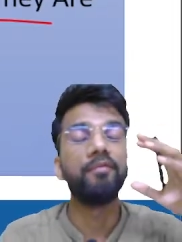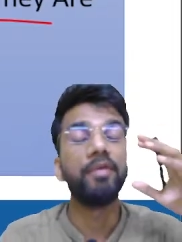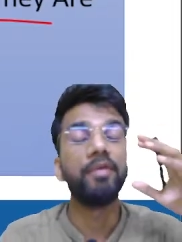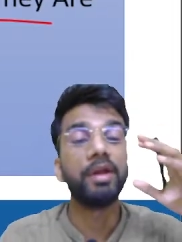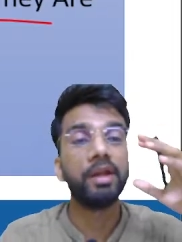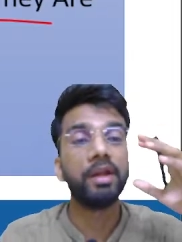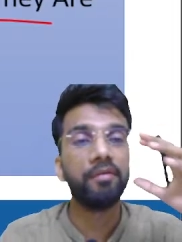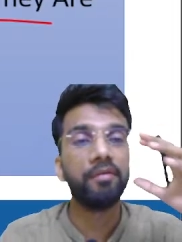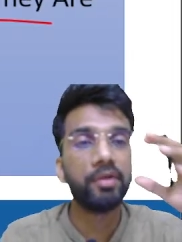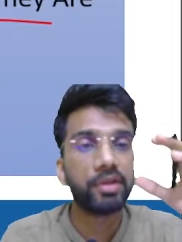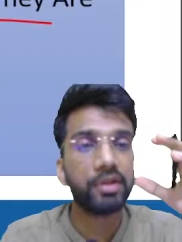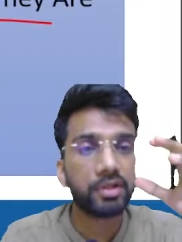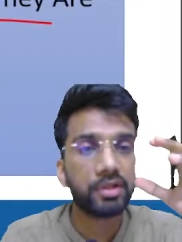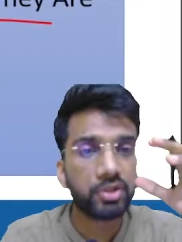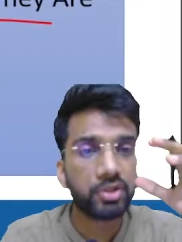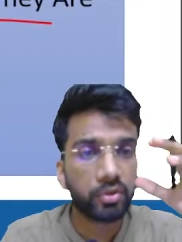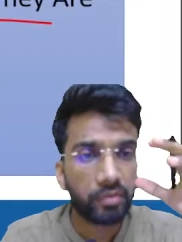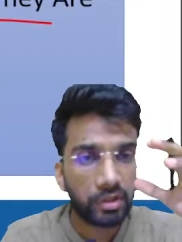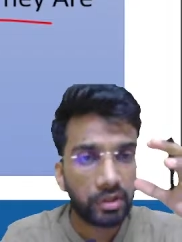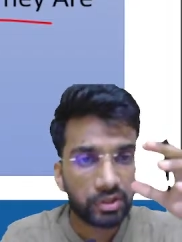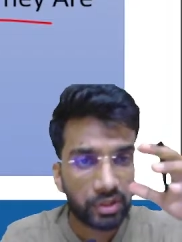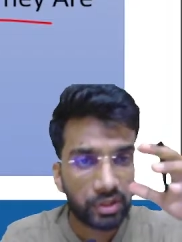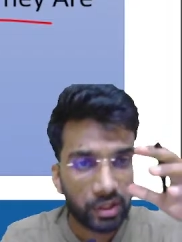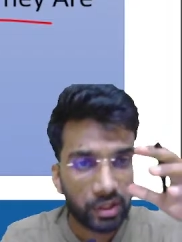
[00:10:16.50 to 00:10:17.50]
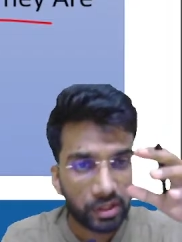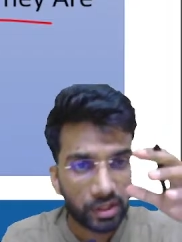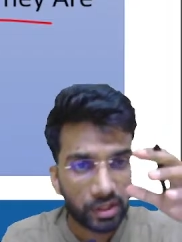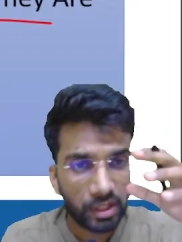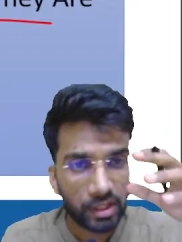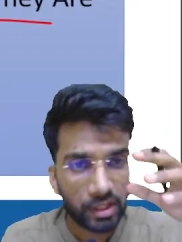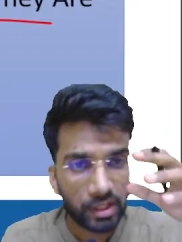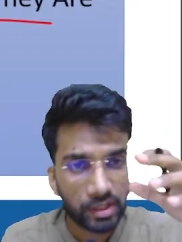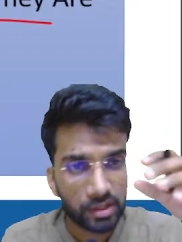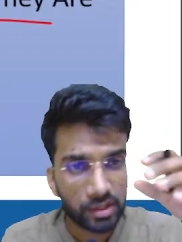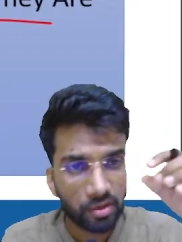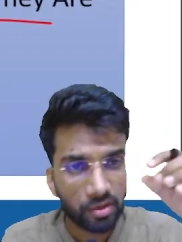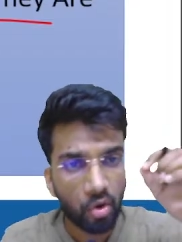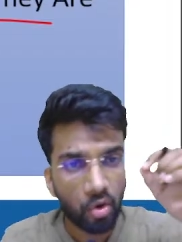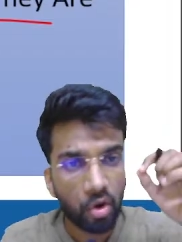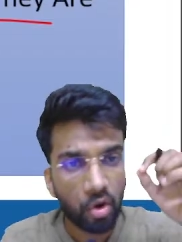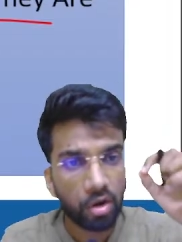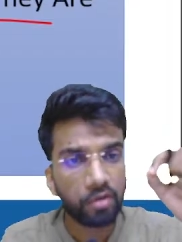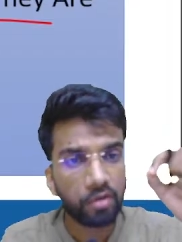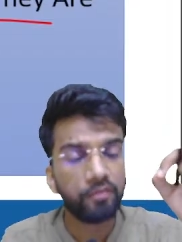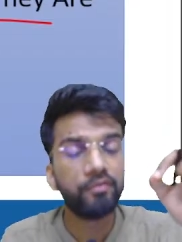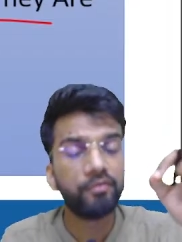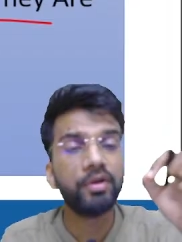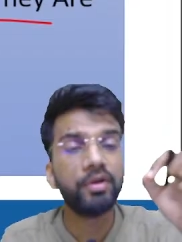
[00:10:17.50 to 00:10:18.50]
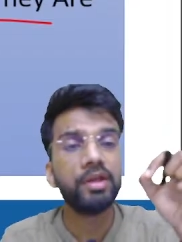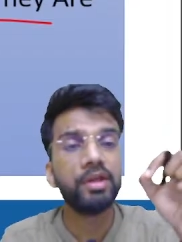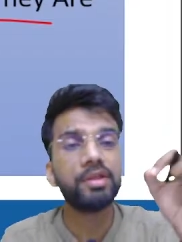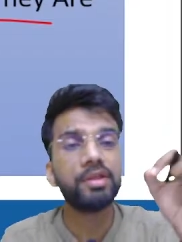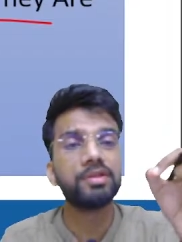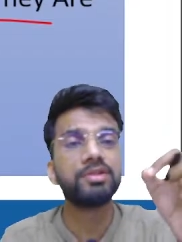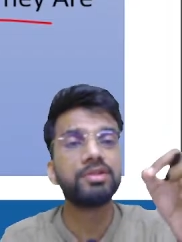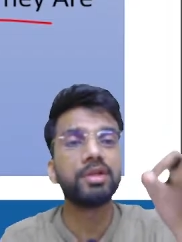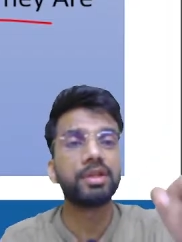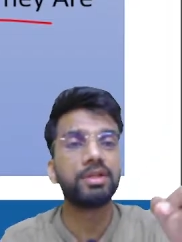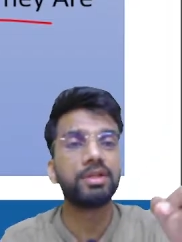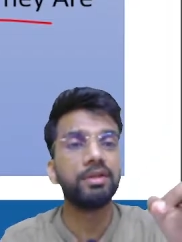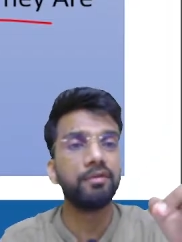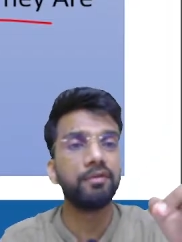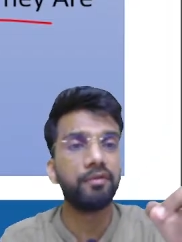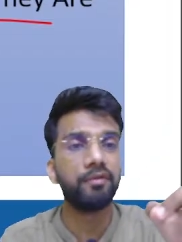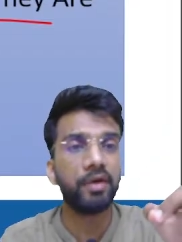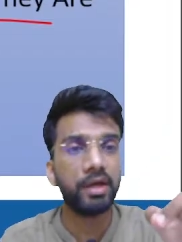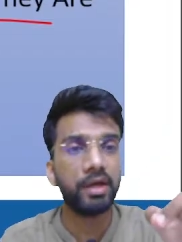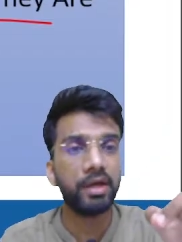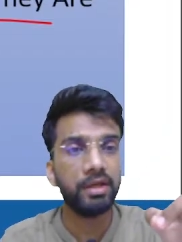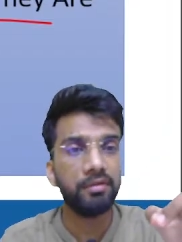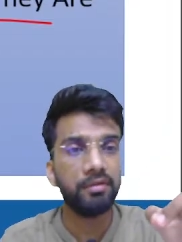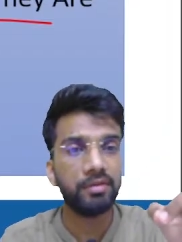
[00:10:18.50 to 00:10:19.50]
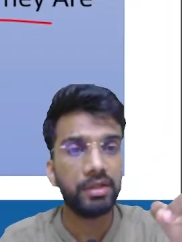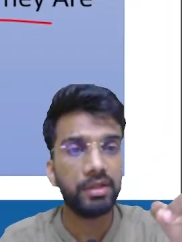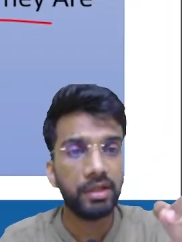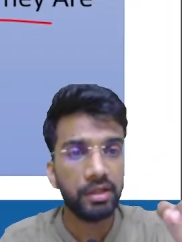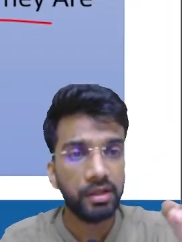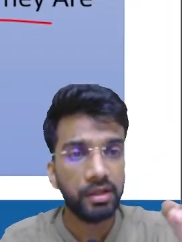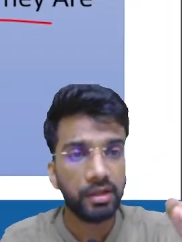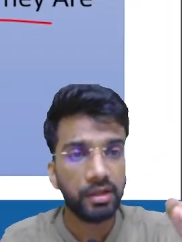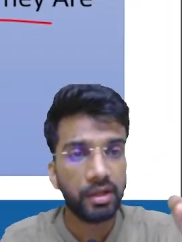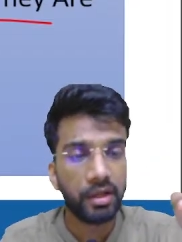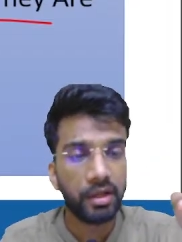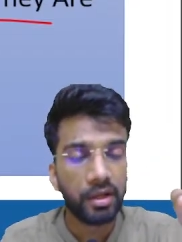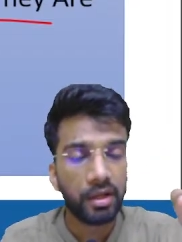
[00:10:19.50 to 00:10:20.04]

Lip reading: whenever such a question is asked, always justify the